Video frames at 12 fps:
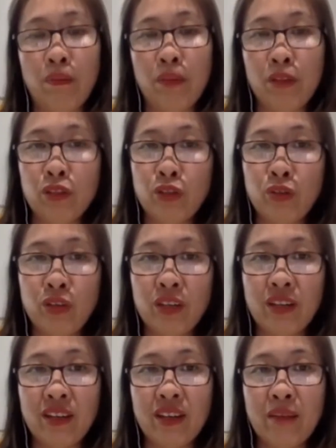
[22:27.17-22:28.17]
the children.
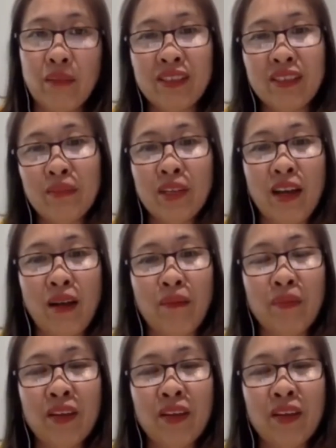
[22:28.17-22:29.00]
But sometimes